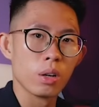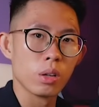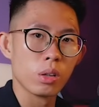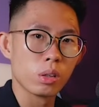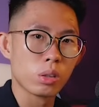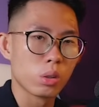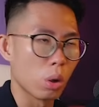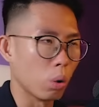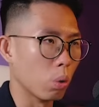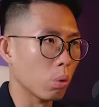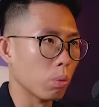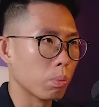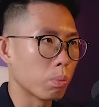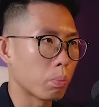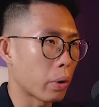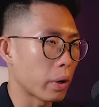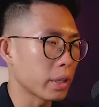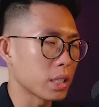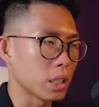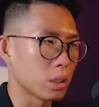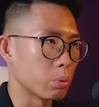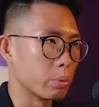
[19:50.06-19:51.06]
So
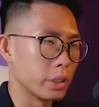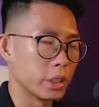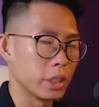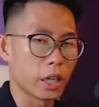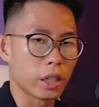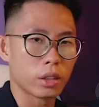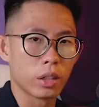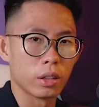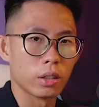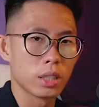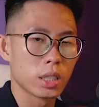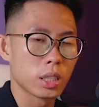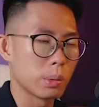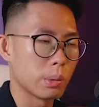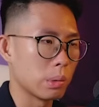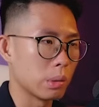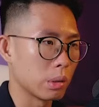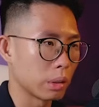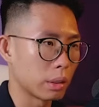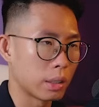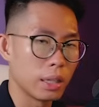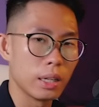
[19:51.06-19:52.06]
price has rejected this
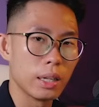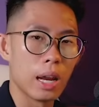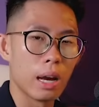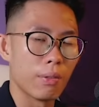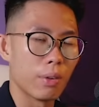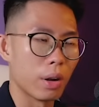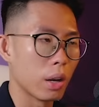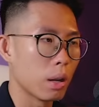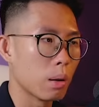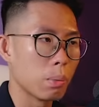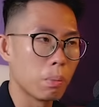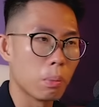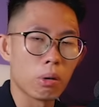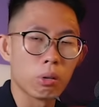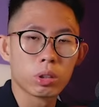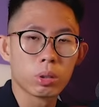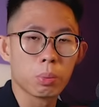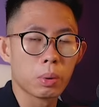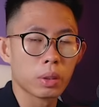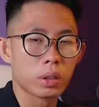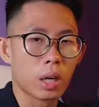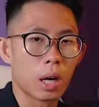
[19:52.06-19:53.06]
key level
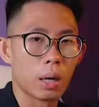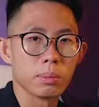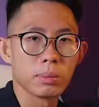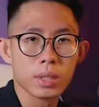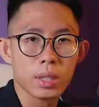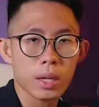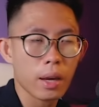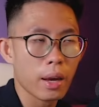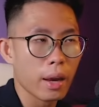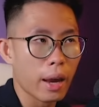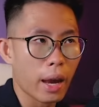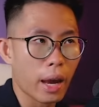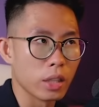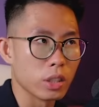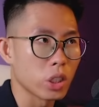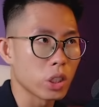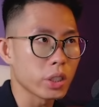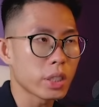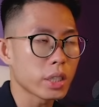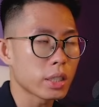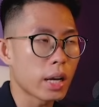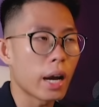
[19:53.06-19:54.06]
multiple times, and
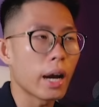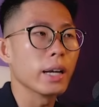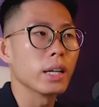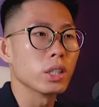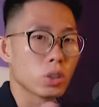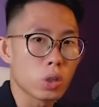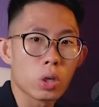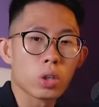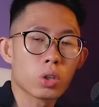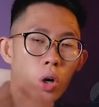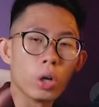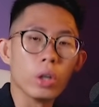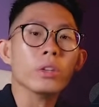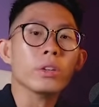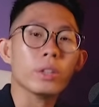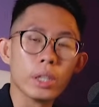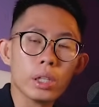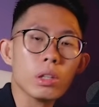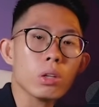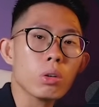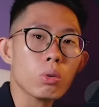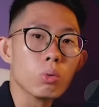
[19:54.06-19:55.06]
chances are it's going to
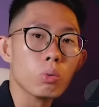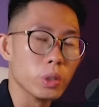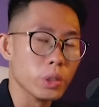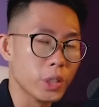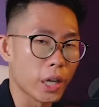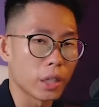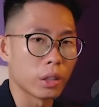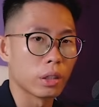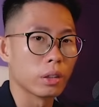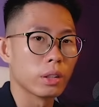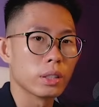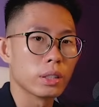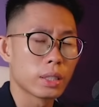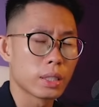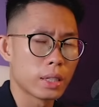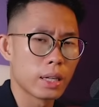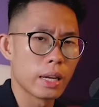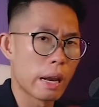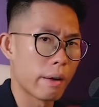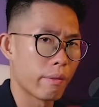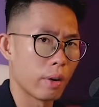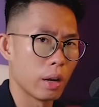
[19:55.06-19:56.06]
continue rejecting this
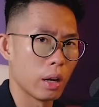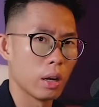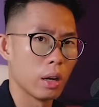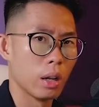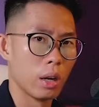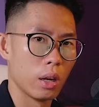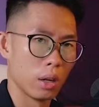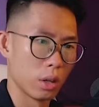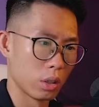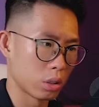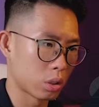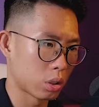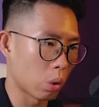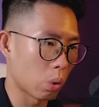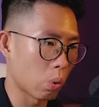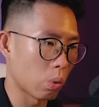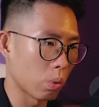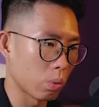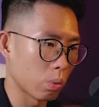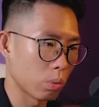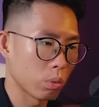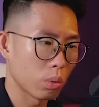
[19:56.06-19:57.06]
key level.
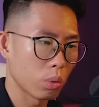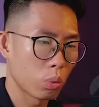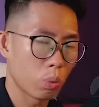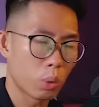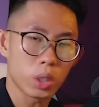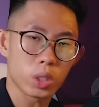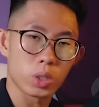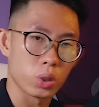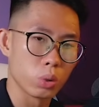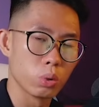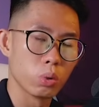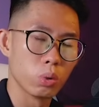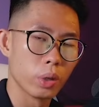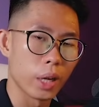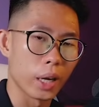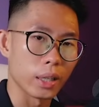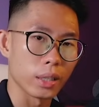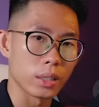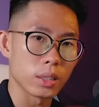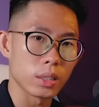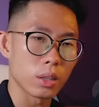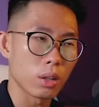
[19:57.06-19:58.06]
So what should you do
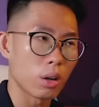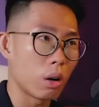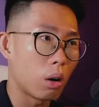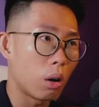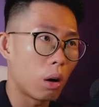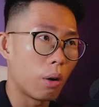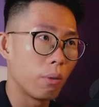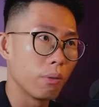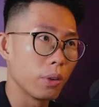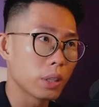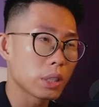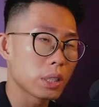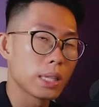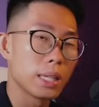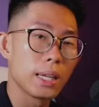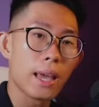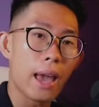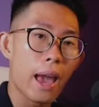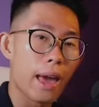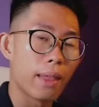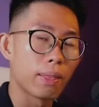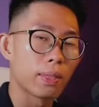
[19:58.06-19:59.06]
next?
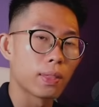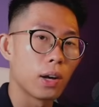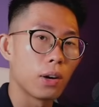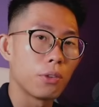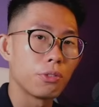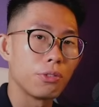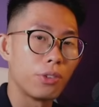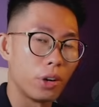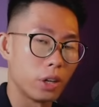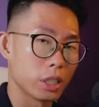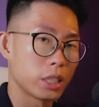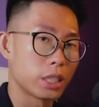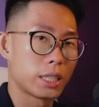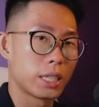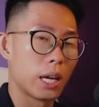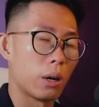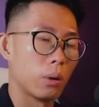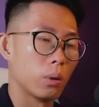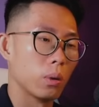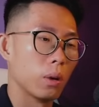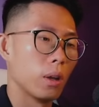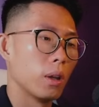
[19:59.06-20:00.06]
Obviously enter for a
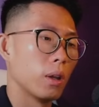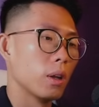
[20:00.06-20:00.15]
sell.